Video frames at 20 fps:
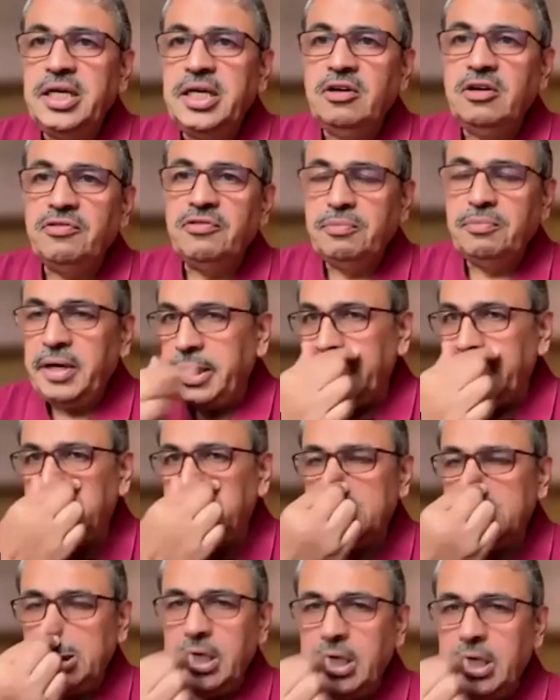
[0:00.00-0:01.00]
of mine,
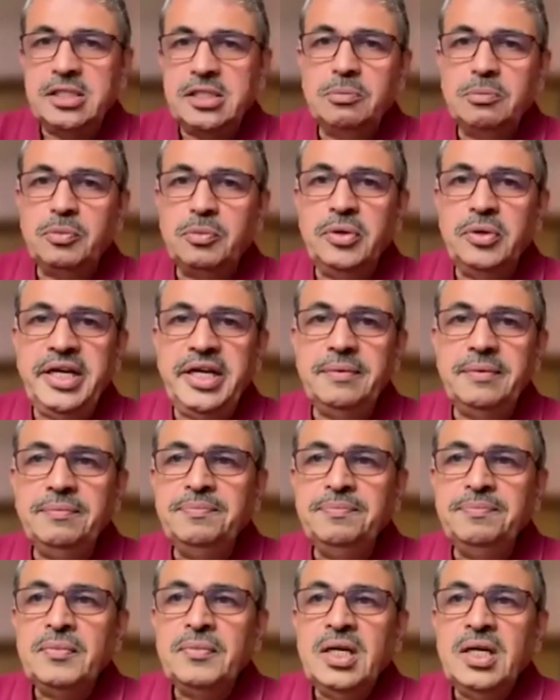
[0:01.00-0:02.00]
Pune,
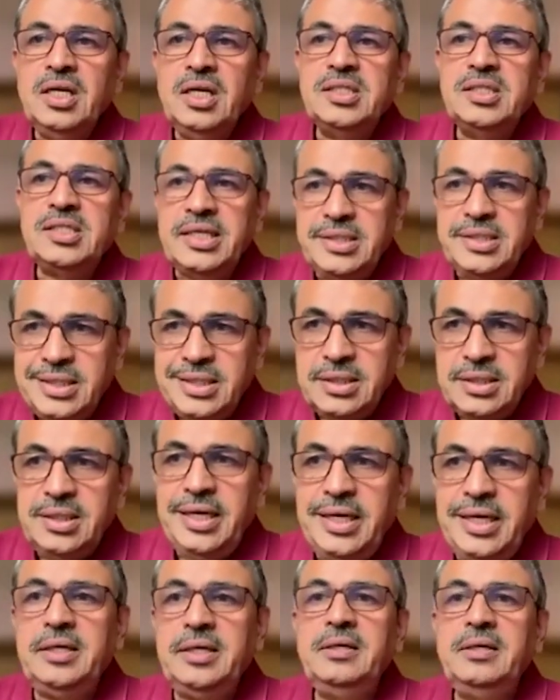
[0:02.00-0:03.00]
suggests
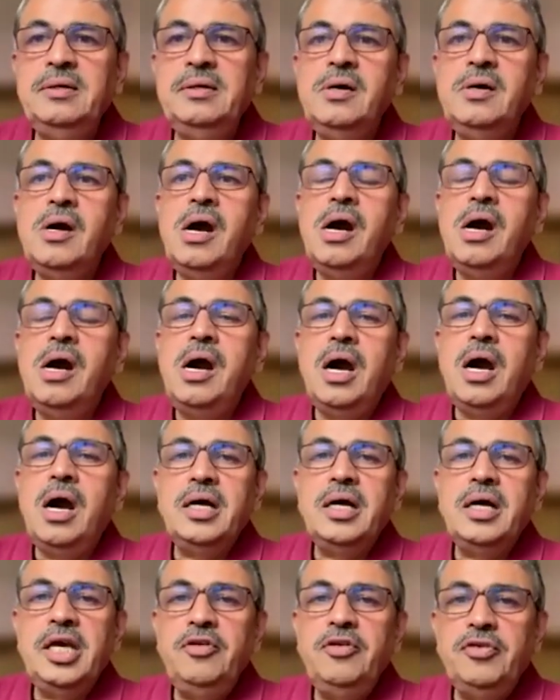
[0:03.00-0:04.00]
that
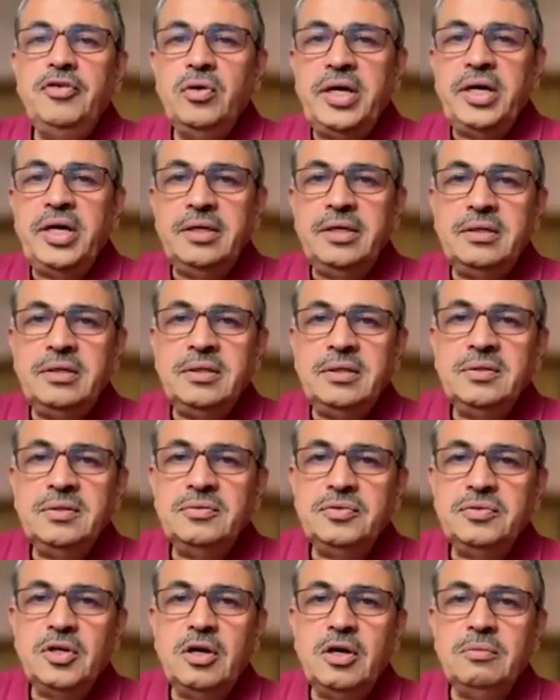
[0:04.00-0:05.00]
if you look at
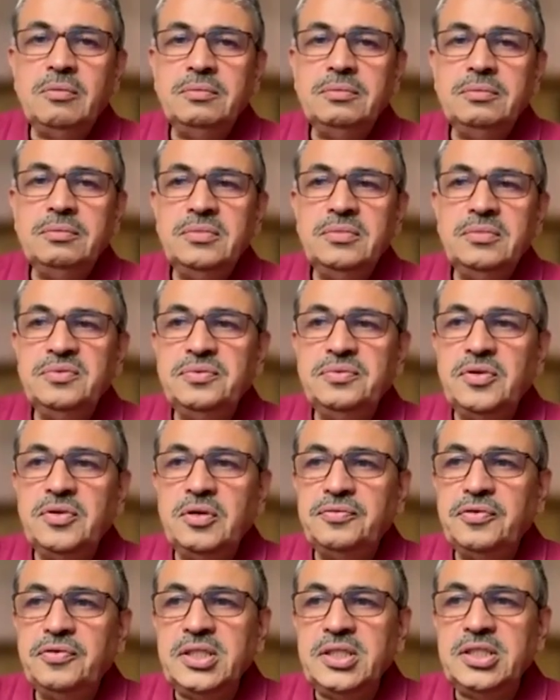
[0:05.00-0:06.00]
from
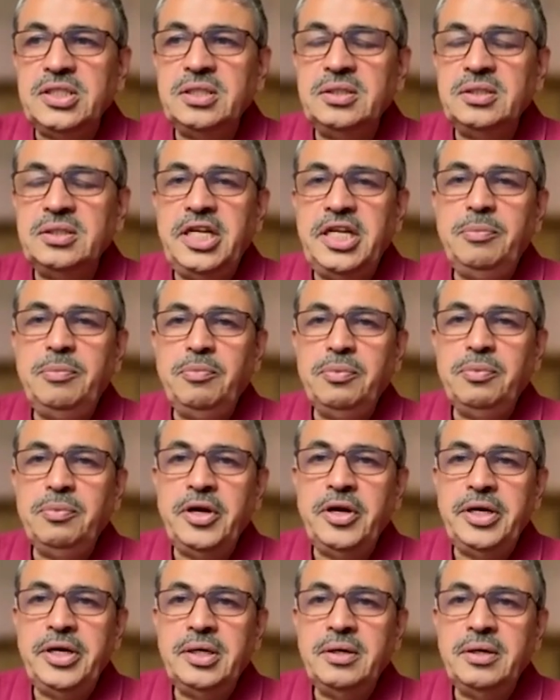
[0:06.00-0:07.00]
first 3
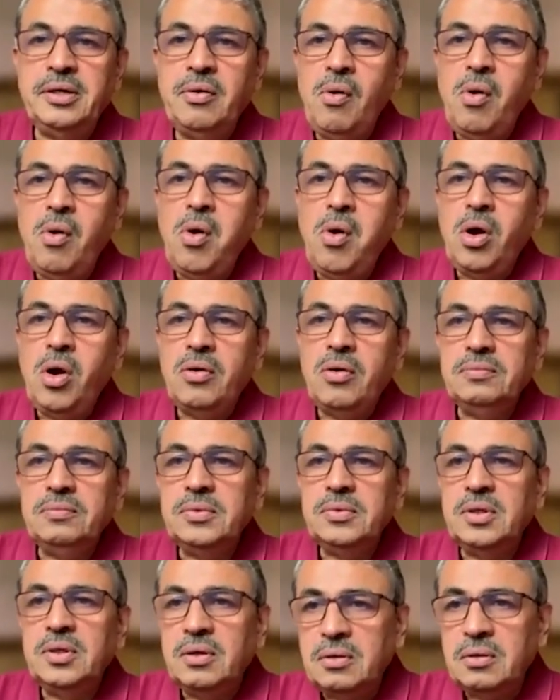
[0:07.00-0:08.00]
point
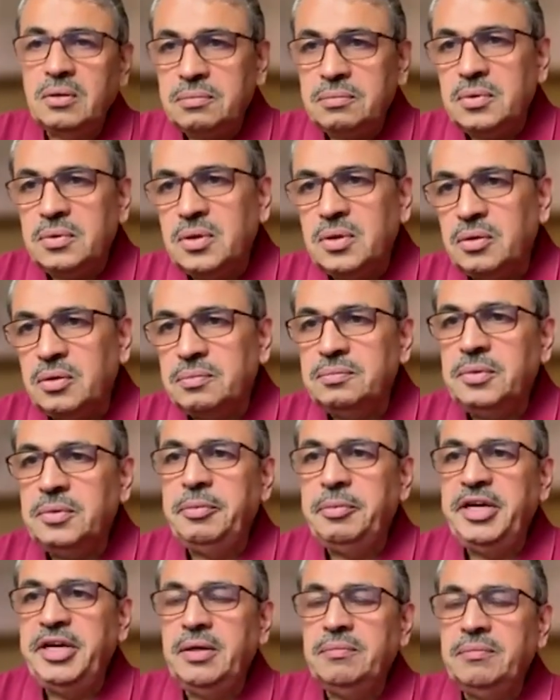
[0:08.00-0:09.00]
or
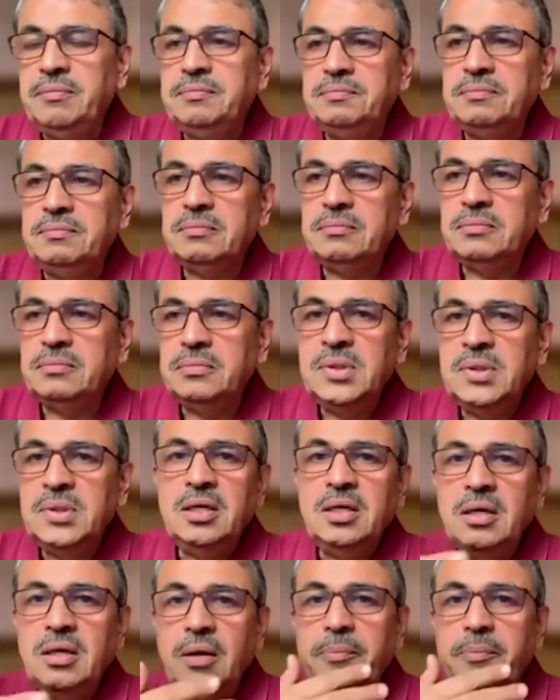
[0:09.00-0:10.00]
maybe
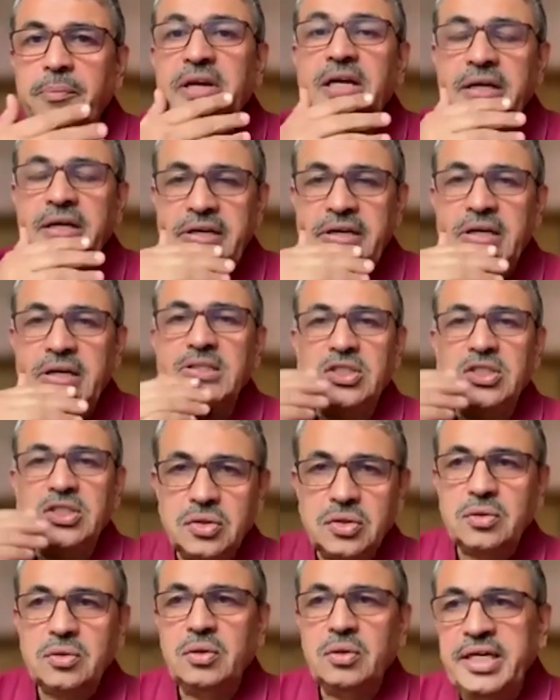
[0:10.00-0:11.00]
a billion years or
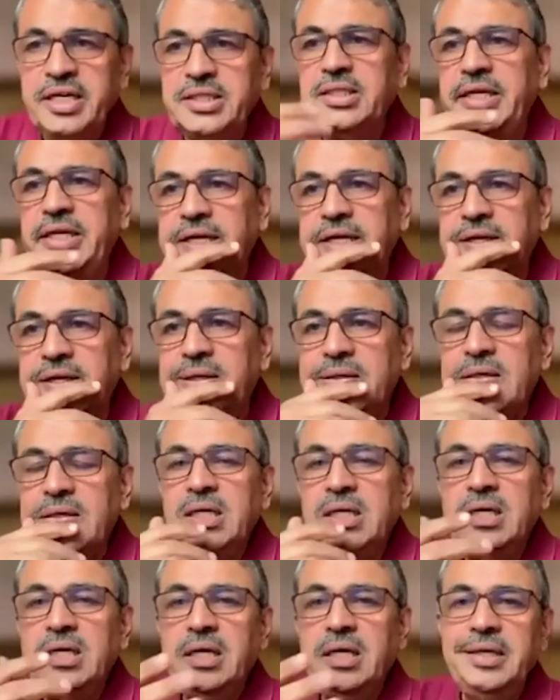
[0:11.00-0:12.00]
so, let's take,
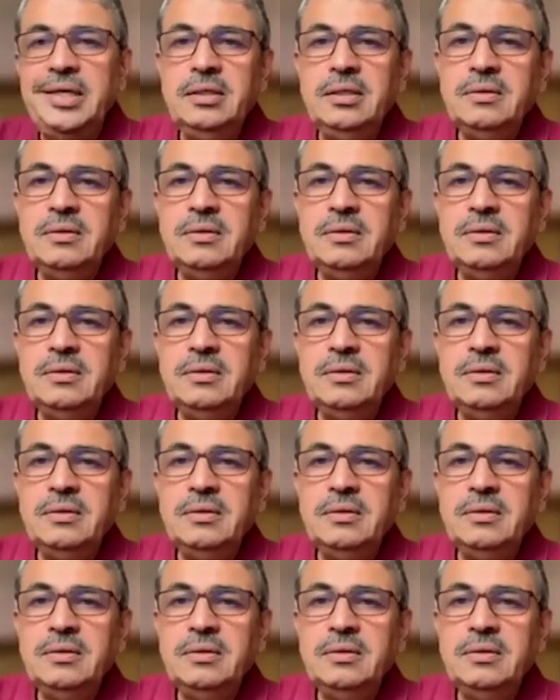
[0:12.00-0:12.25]
right?